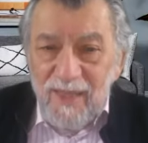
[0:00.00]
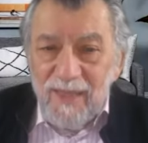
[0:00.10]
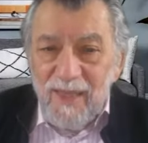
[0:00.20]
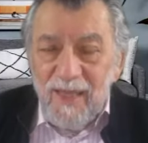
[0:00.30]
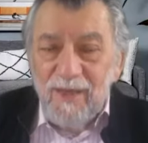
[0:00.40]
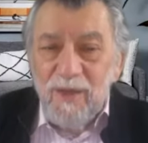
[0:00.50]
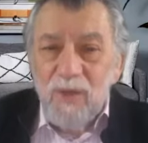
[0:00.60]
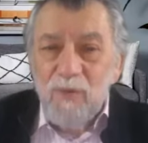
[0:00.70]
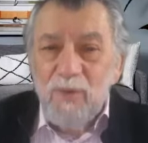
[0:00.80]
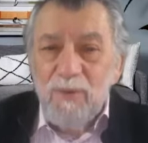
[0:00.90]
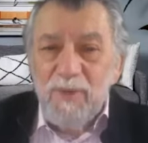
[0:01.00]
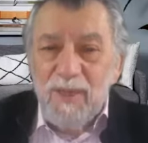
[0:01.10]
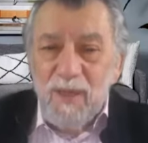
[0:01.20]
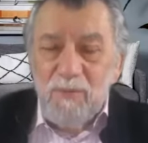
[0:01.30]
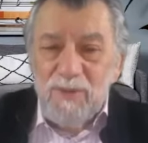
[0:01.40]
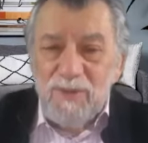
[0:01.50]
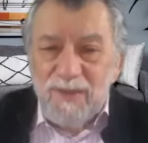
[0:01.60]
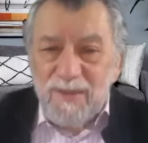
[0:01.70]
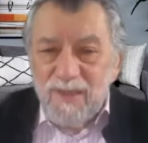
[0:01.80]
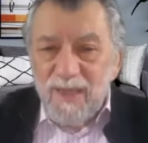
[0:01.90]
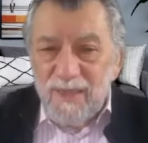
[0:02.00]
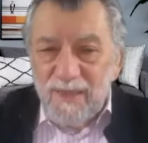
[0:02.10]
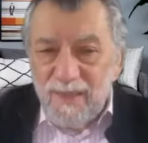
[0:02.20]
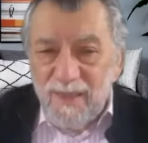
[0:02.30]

then we become stuck